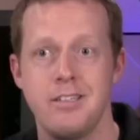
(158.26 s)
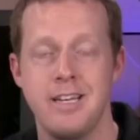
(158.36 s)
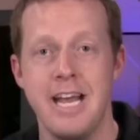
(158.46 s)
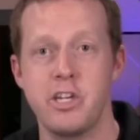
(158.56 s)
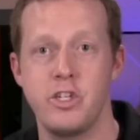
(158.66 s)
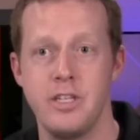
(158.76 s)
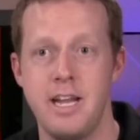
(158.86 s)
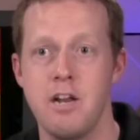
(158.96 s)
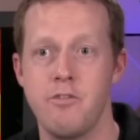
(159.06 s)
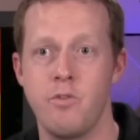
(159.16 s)
connection
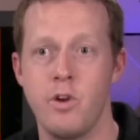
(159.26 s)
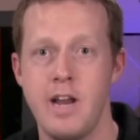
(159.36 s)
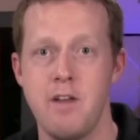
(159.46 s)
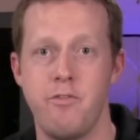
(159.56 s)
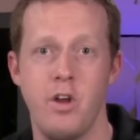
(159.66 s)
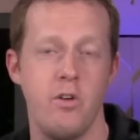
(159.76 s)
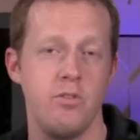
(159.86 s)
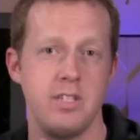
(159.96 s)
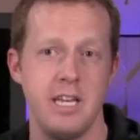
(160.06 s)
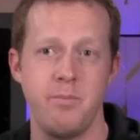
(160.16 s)
there for your
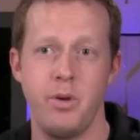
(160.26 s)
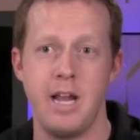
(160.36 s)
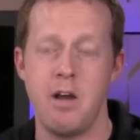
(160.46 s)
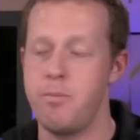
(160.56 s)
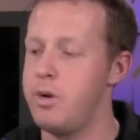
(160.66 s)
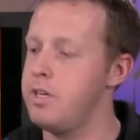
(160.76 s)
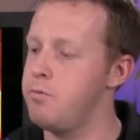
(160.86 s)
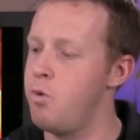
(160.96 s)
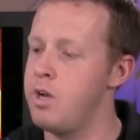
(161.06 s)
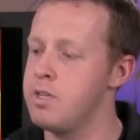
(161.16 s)
headphones, input, output,
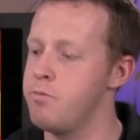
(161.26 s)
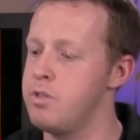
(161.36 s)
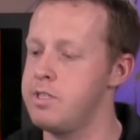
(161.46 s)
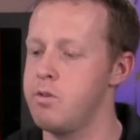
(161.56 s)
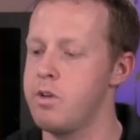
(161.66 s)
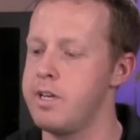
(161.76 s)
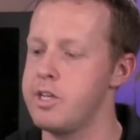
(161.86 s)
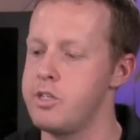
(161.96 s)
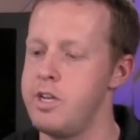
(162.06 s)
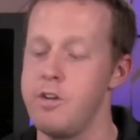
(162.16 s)
one, one single
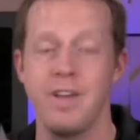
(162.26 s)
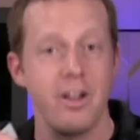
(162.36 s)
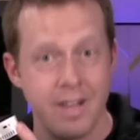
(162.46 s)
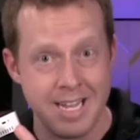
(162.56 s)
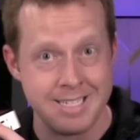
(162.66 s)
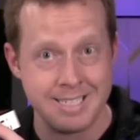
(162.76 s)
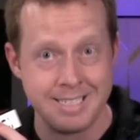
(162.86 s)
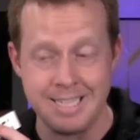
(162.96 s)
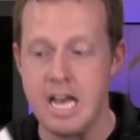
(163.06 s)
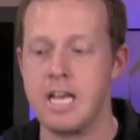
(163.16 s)
connection there. You've got your
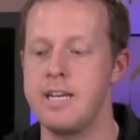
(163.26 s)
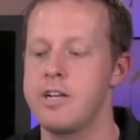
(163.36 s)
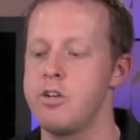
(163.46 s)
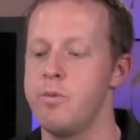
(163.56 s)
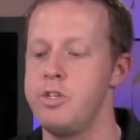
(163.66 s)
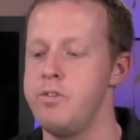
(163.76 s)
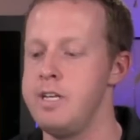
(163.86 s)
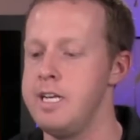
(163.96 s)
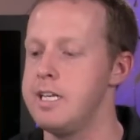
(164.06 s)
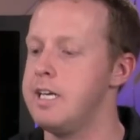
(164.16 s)
Kensington lock connector, which you
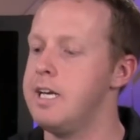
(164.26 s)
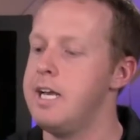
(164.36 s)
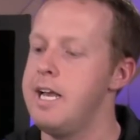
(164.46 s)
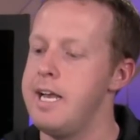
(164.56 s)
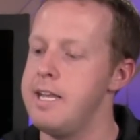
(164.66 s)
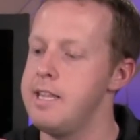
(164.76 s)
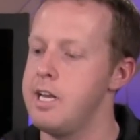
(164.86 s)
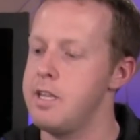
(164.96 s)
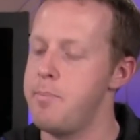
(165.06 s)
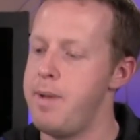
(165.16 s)
need. And
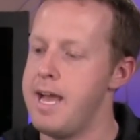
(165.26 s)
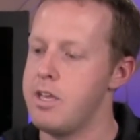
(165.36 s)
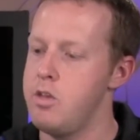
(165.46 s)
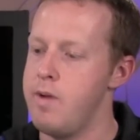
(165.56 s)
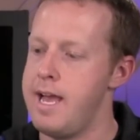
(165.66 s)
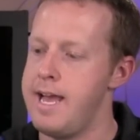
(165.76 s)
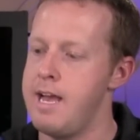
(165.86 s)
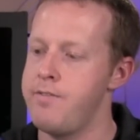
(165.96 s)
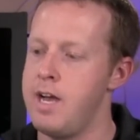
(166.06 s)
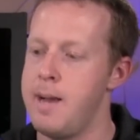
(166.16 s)
then on the back, you have